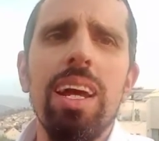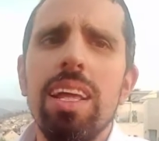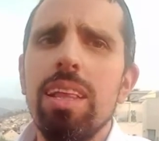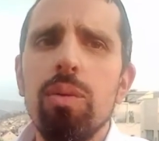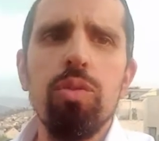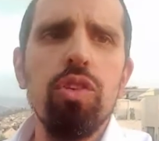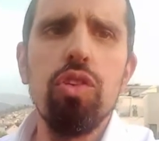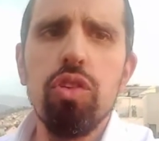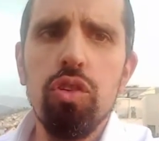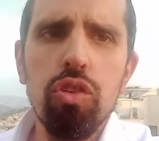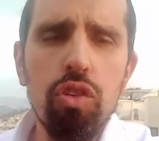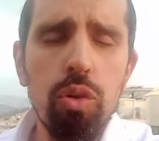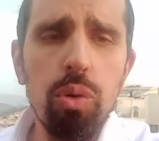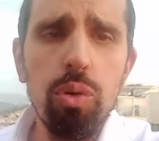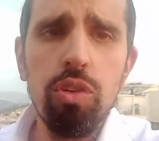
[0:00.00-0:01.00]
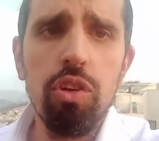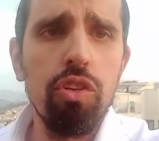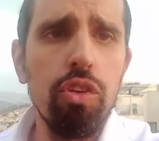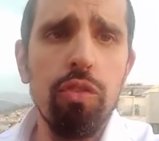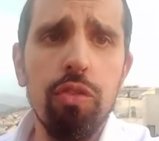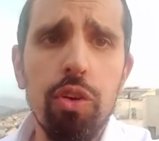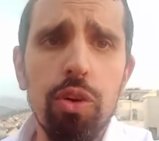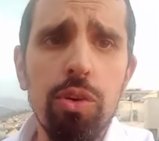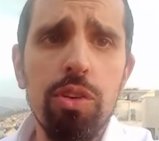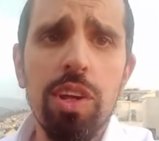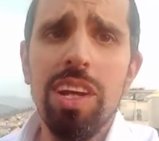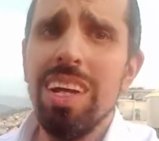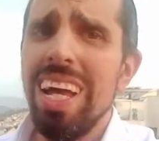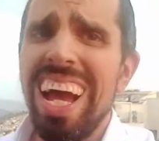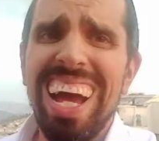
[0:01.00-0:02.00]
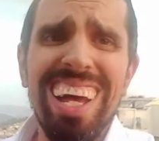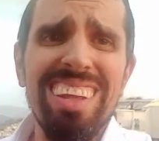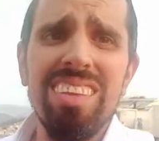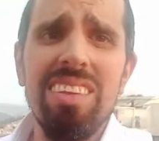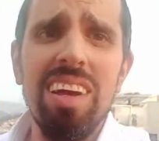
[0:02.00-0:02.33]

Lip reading: There was a shortage of food, and